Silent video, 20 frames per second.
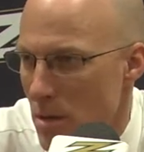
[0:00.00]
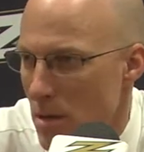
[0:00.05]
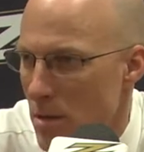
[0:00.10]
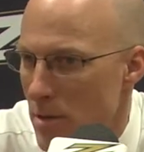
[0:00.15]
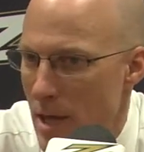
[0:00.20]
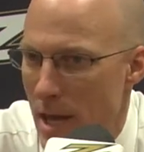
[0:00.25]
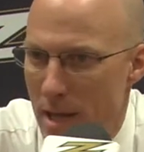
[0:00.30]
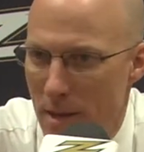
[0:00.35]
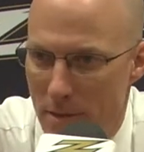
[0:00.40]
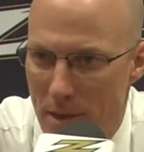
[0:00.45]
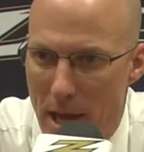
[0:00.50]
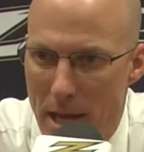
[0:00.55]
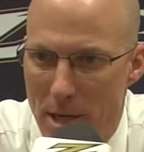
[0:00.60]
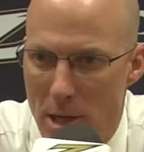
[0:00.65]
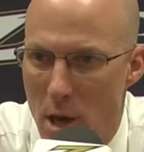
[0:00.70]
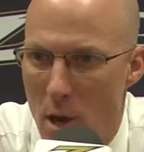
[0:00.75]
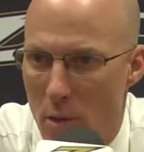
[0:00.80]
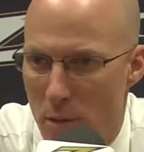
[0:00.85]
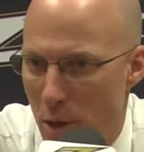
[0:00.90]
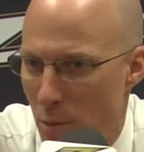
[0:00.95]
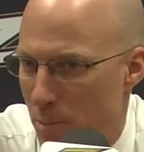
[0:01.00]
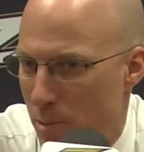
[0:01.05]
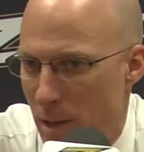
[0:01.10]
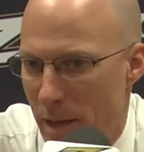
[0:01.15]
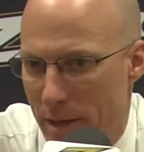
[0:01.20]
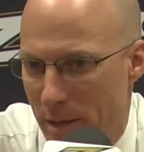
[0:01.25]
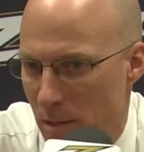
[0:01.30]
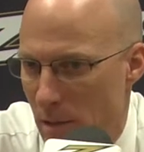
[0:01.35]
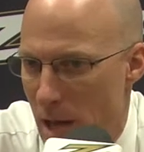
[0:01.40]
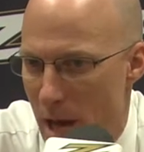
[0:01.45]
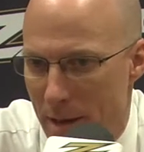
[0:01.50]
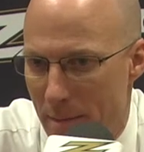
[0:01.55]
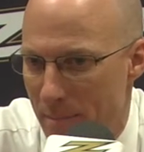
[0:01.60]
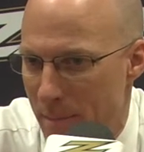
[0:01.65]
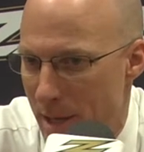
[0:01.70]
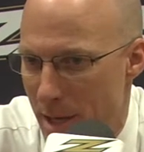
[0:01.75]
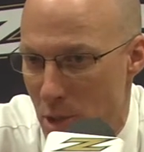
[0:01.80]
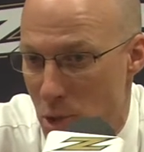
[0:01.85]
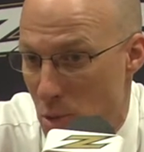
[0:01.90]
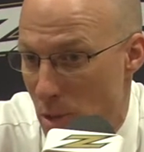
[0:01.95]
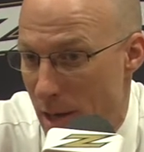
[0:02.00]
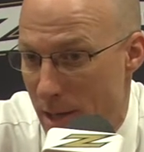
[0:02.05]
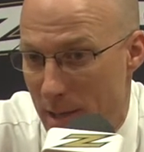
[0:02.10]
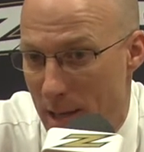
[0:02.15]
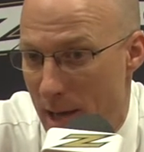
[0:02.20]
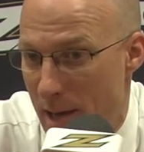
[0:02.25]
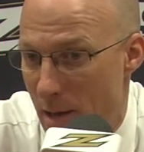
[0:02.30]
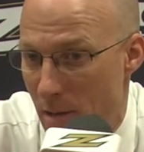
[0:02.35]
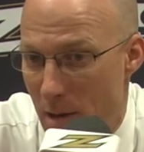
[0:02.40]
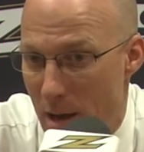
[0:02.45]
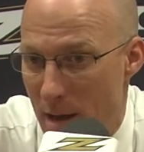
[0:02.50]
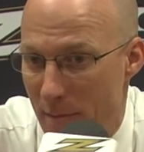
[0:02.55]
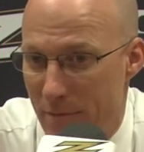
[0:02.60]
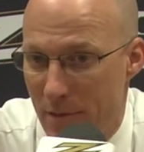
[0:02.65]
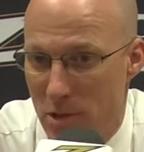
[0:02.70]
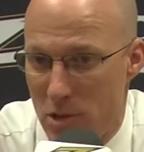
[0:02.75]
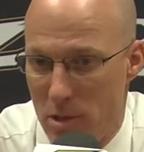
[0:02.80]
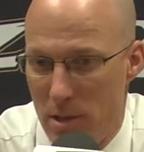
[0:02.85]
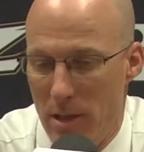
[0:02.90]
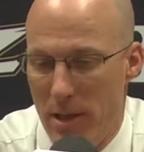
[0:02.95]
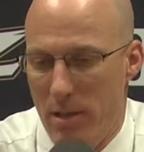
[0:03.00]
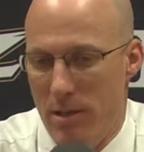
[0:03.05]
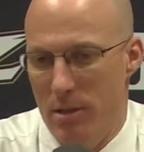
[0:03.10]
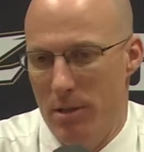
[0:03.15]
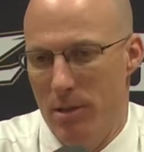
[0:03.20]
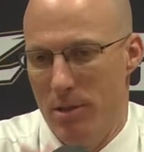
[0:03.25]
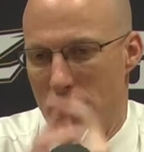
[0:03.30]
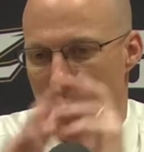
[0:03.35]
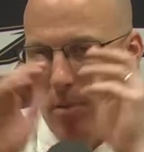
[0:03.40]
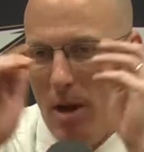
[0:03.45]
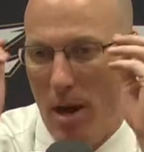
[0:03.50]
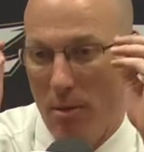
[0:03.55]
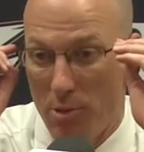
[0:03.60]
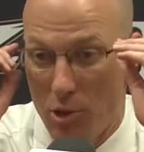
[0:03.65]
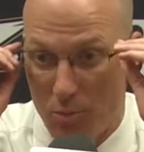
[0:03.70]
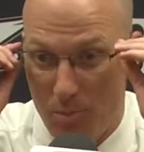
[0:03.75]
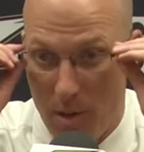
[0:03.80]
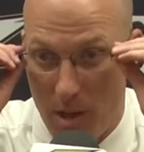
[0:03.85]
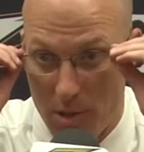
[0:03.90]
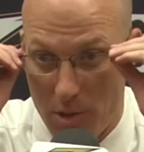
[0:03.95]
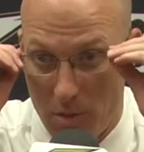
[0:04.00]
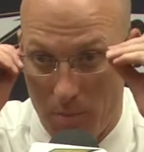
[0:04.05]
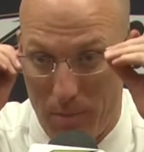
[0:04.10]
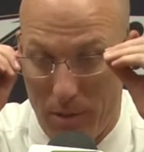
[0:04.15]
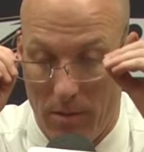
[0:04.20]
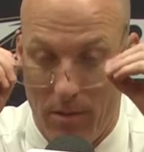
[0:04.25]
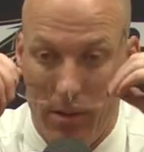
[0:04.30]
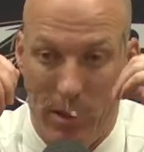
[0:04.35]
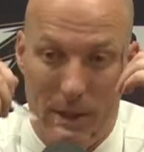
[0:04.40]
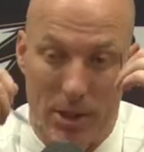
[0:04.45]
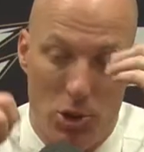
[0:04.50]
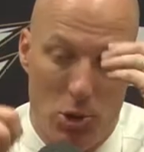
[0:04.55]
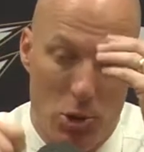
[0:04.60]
They know they're playing a lot of minutes right now, obviously. It's my responsibility to